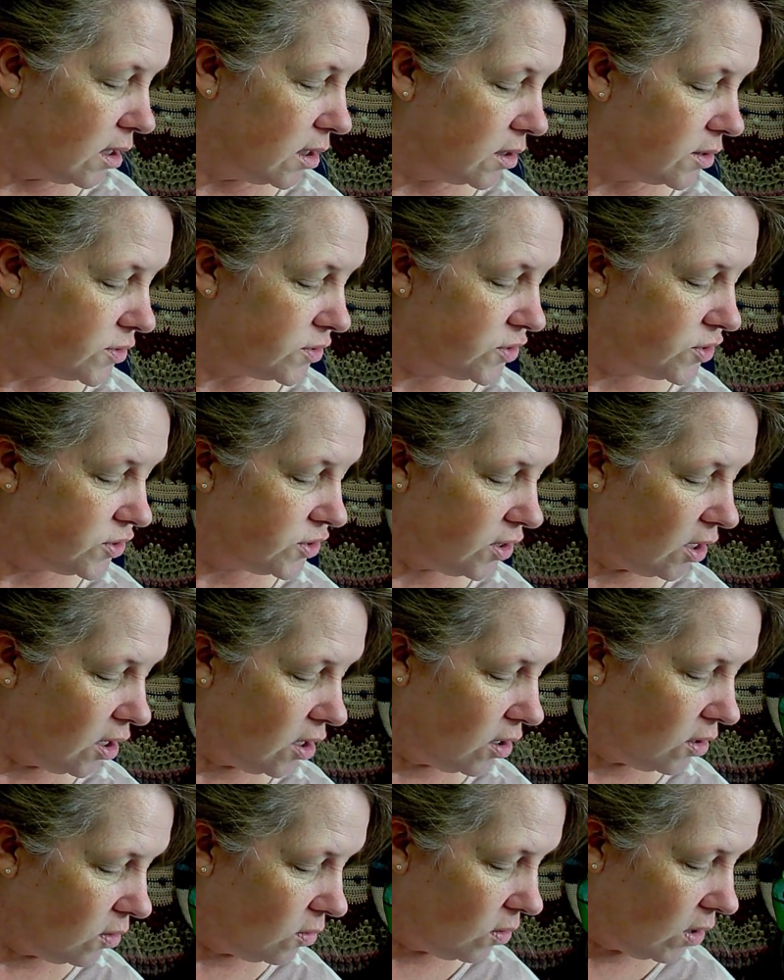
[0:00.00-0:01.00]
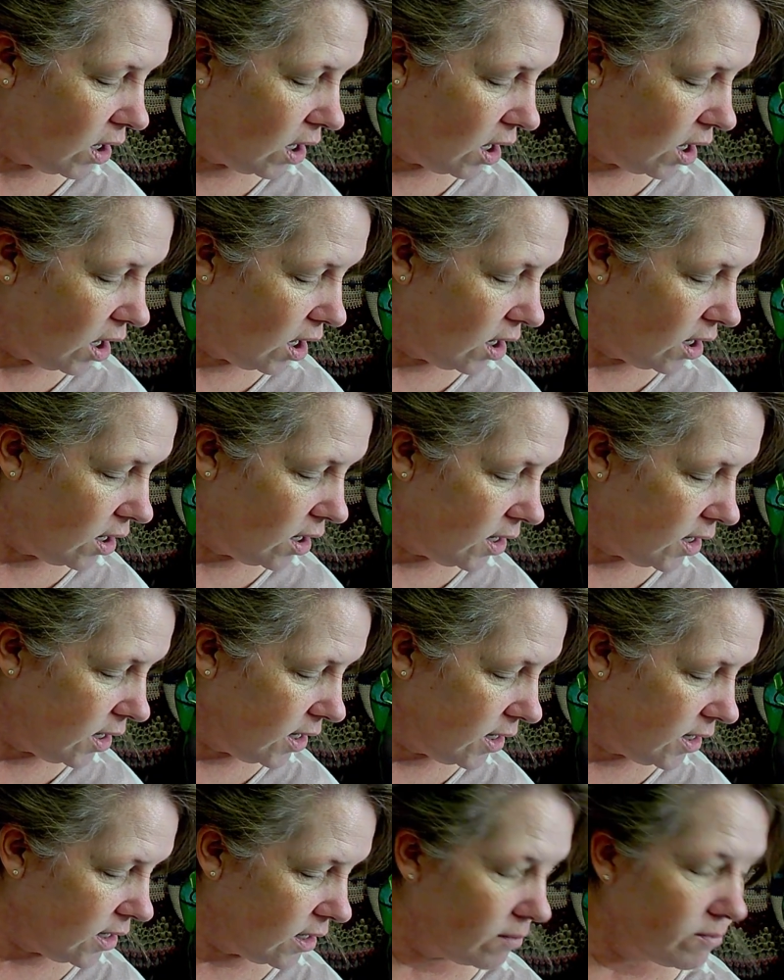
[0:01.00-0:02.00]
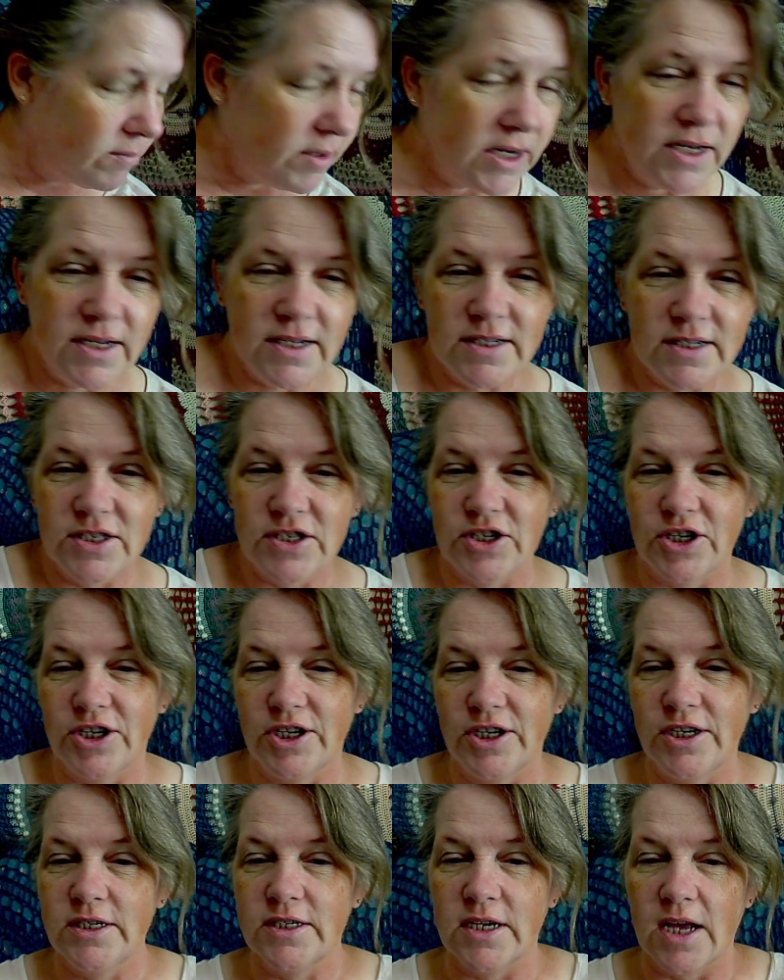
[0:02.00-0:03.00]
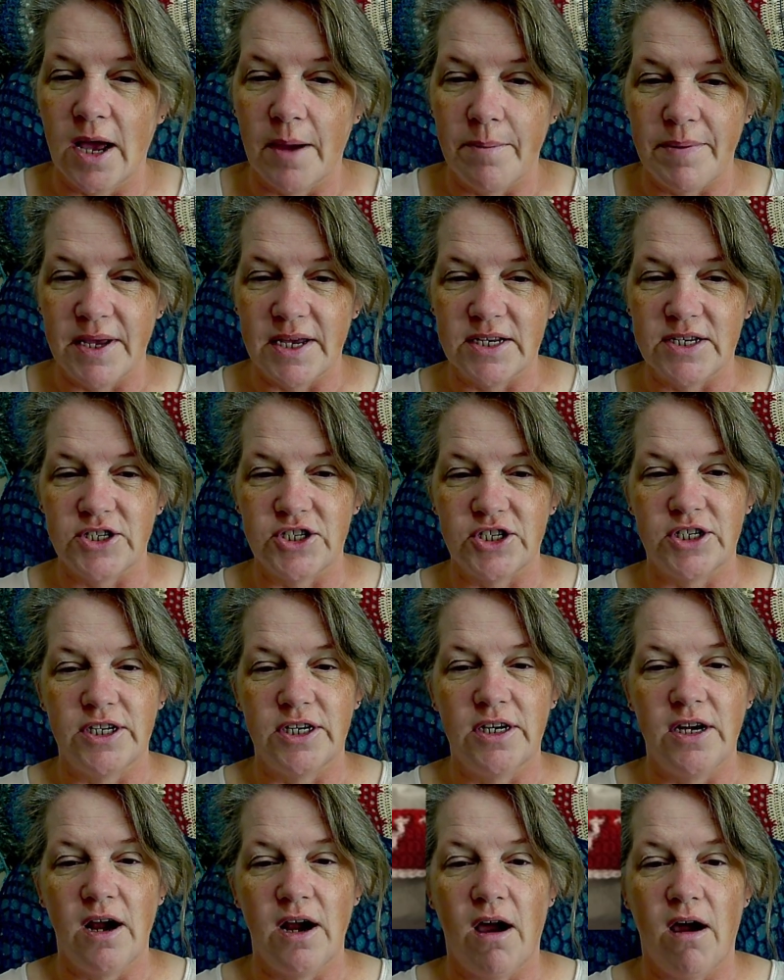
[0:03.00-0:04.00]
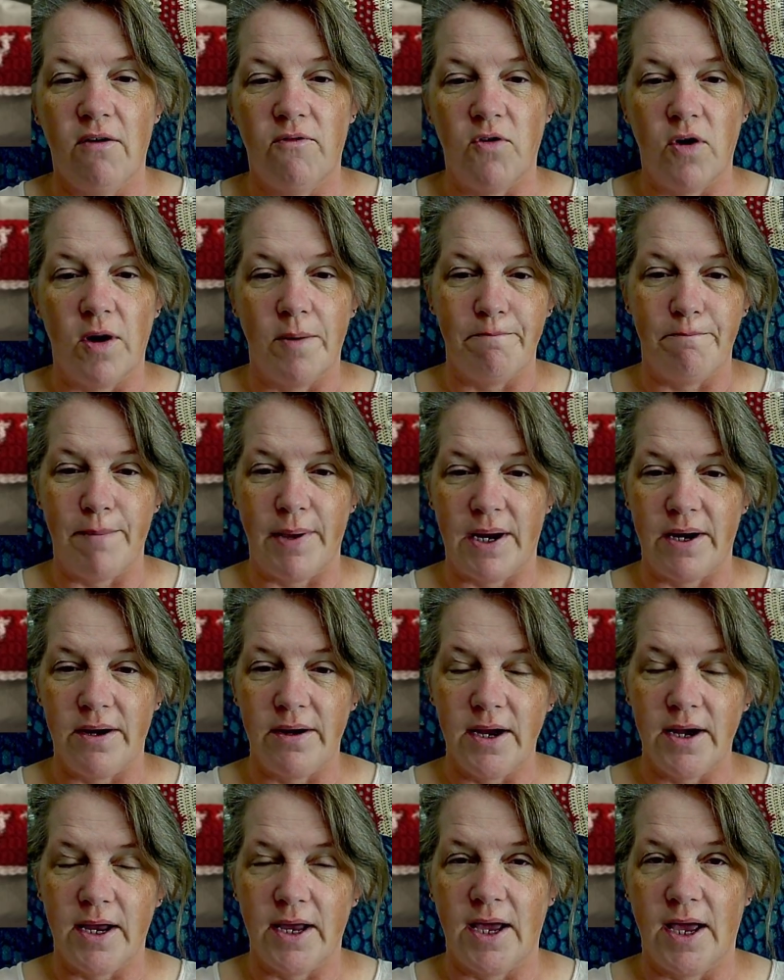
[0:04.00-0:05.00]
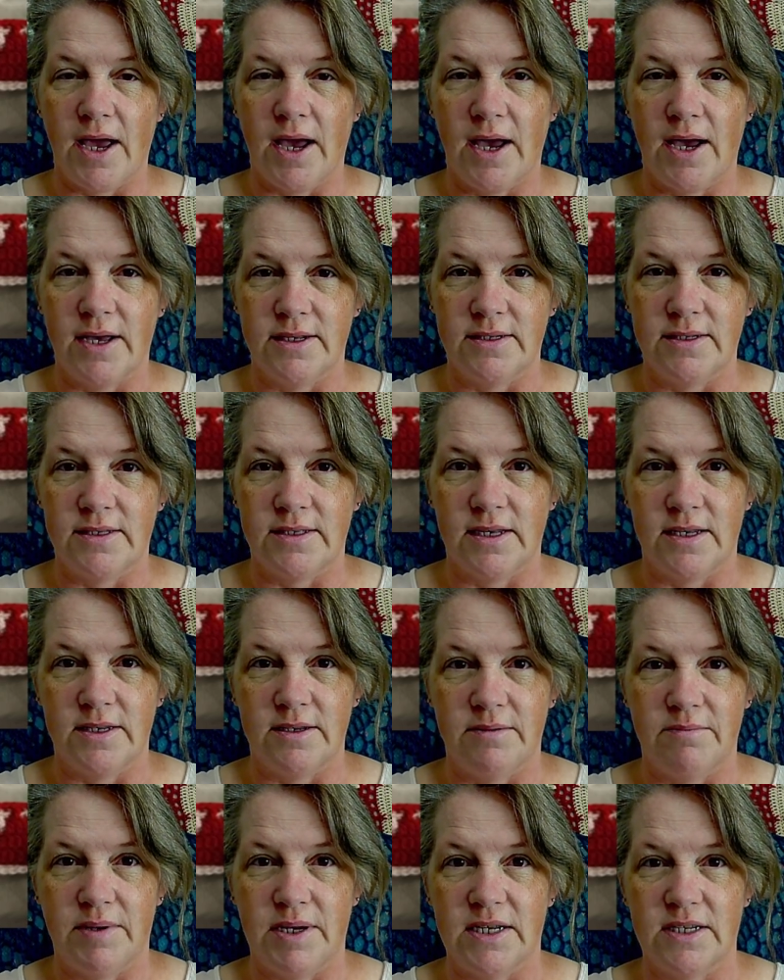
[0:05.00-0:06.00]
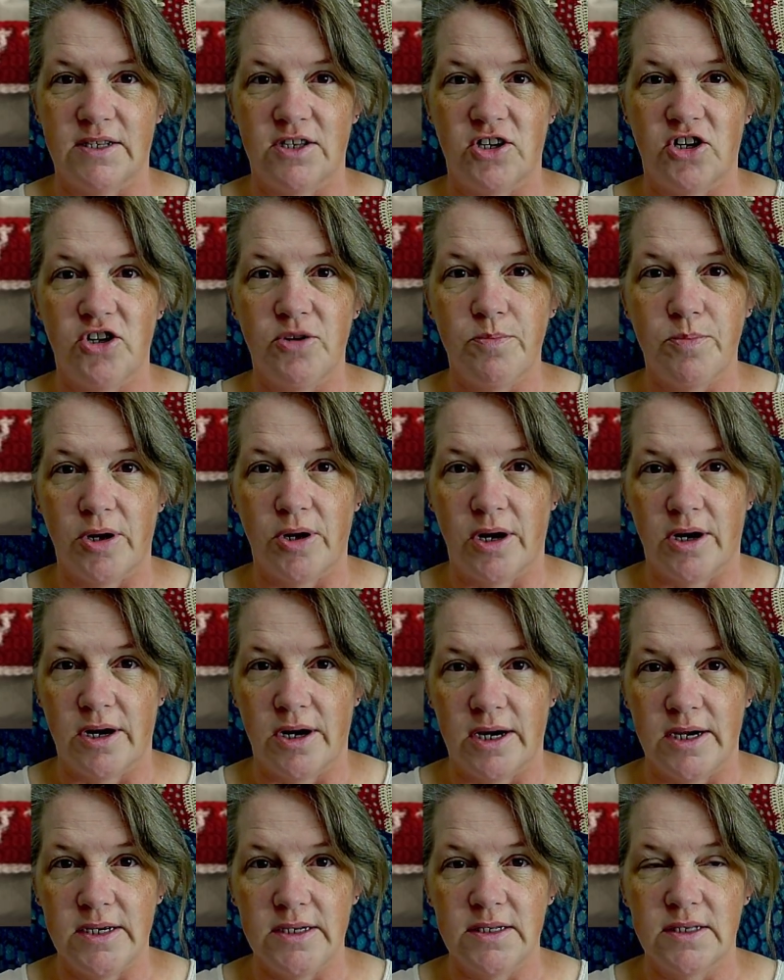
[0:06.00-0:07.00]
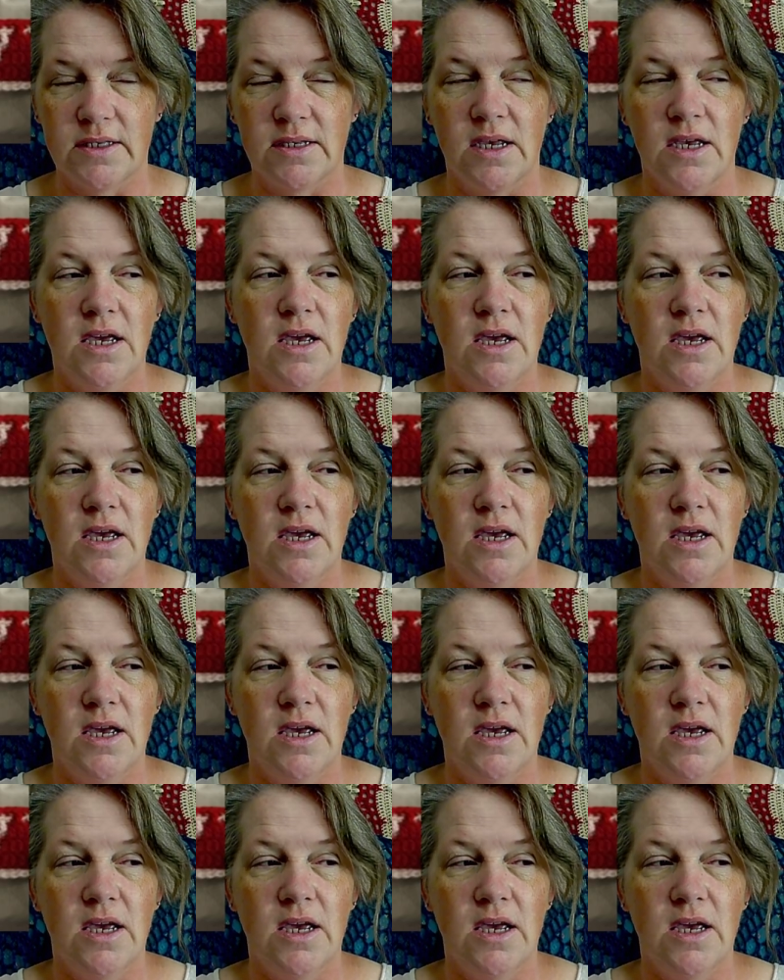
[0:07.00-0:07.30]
So I am going to insert a picture of what Mary has sent me as her progress.